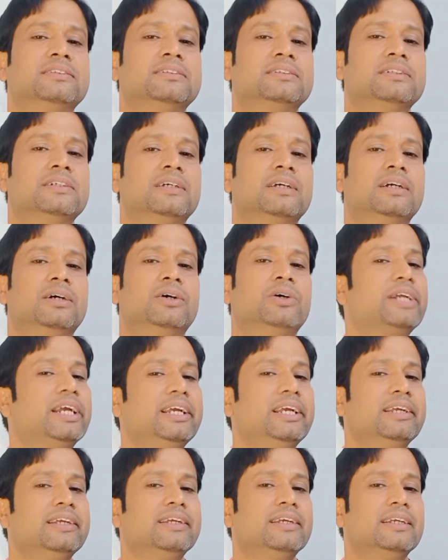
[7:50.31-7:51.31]
Okay.
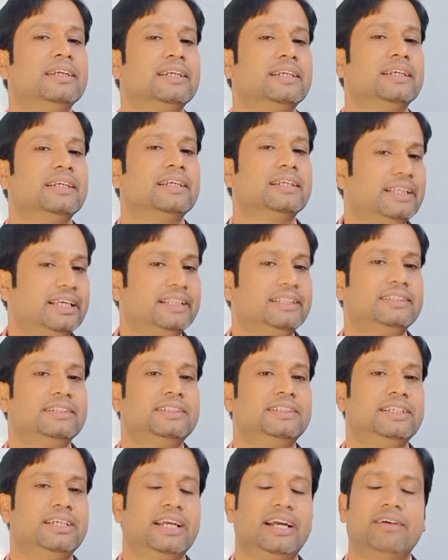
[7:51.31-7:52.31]
Then they
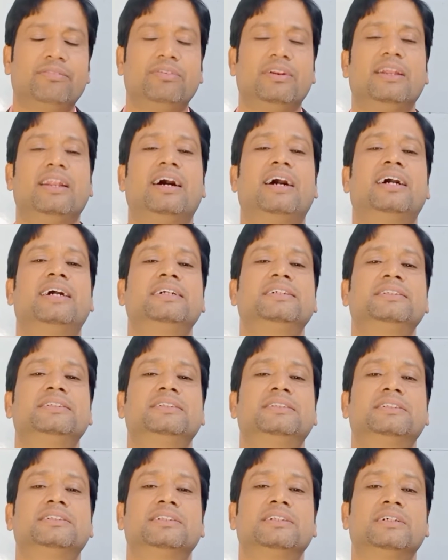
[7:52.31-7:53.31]
have learned
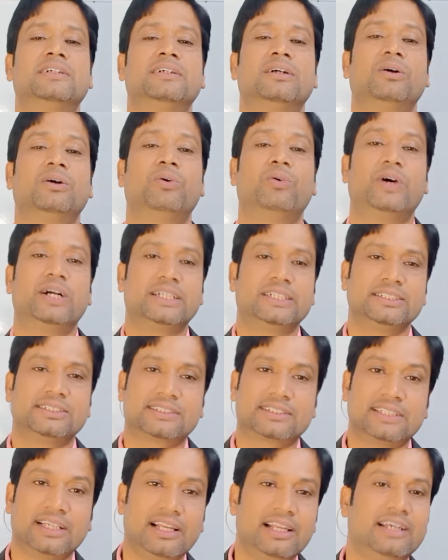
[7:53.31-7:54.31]
what is
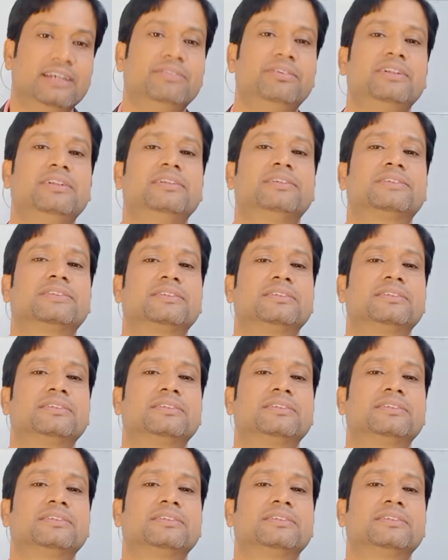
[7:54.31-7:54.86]
syllables,